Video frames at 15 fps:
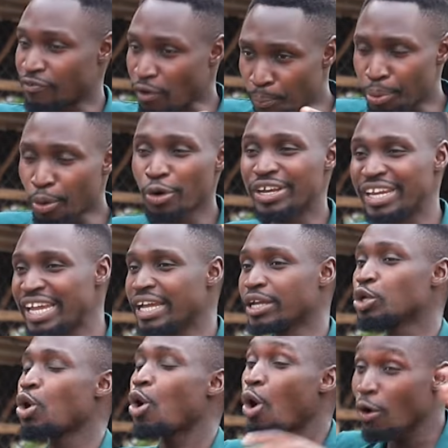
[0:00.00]
Yeah, for
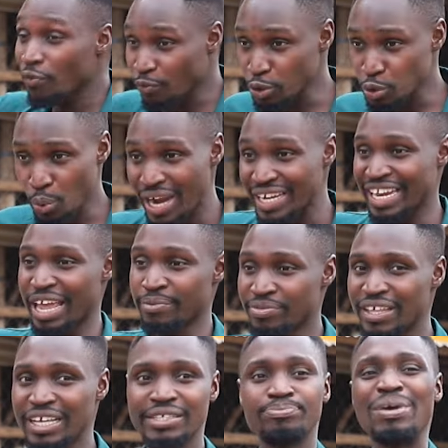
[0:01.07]
brooding. You know, all those one-time
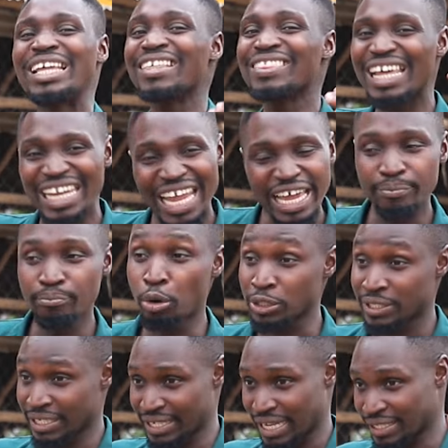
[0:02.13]
things, making the laying
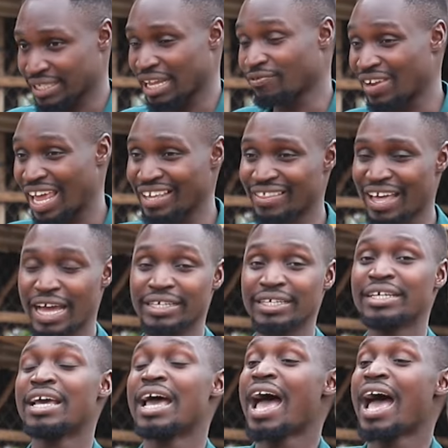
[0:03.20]
boxes and stuff like that.